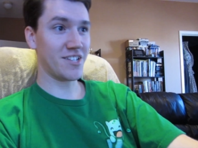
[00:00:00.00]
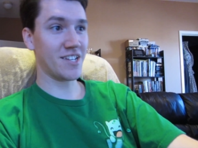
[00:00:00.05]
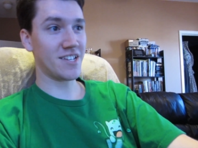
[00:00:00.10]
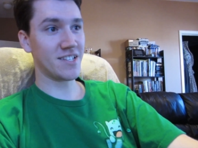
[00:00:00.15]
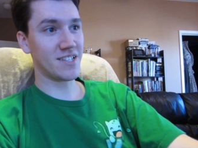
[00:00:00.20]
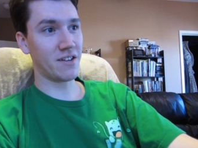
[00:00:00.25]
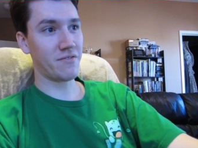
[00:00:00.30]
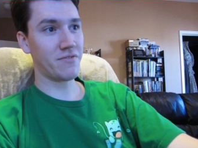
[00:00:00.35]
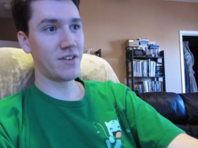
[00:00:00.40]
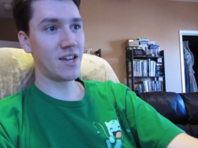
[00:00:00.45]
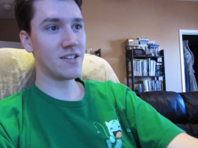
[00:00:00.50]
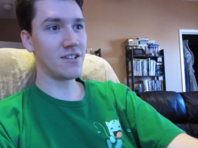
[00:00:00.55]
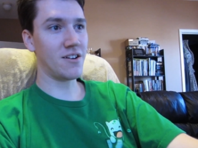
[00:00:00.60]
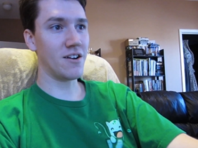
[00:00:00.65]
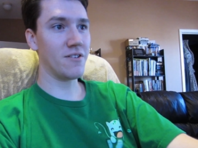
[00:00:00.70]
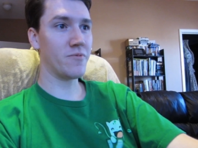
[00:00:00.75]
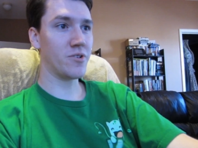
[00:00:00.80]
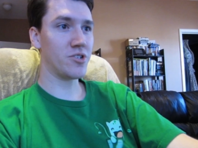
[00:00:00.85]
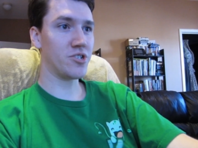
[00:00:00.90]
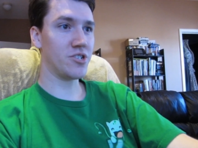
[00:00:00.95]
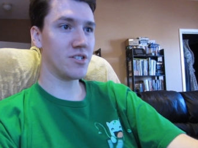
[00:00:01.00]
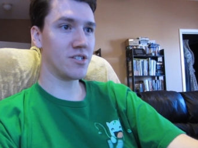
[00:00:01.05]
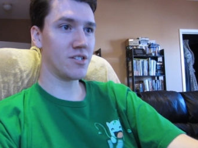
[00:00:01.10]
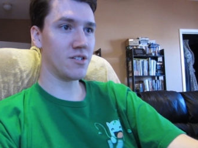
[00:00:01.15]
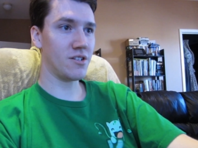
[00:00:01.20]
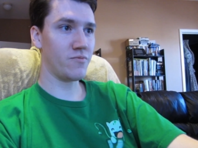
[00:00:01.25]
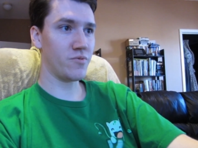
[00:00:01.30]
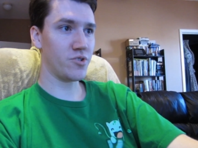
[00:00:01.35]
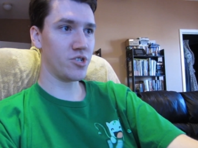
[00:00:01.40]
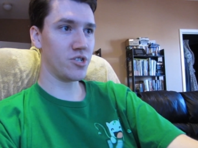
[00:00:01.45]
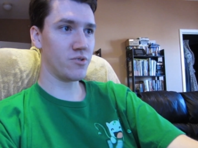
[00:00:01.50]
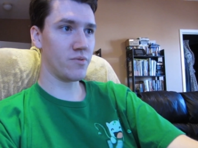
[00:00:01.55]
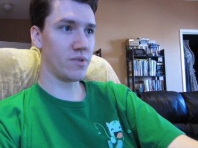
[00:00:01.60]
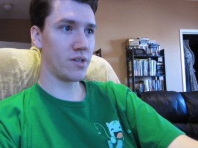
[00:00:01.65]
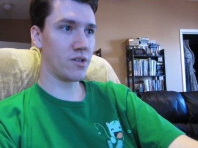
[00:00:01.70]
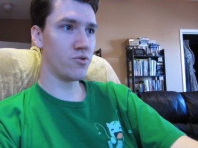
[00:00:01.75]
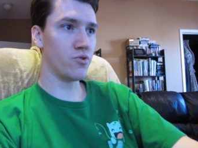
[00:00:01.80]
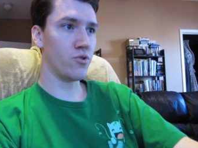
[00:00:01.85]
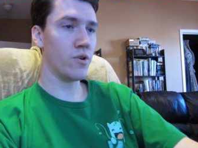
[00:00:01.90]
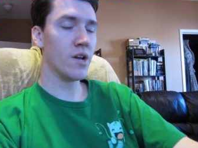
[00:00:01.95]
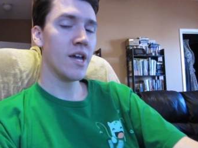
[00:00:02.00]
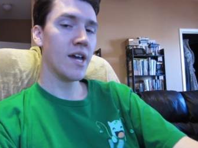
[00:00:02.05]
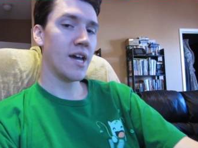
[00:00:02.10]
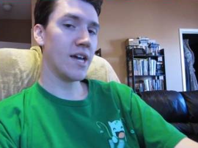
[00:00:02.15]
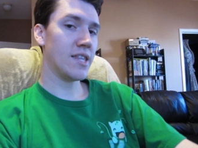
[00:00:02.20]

things like fan art, which is which is really cool.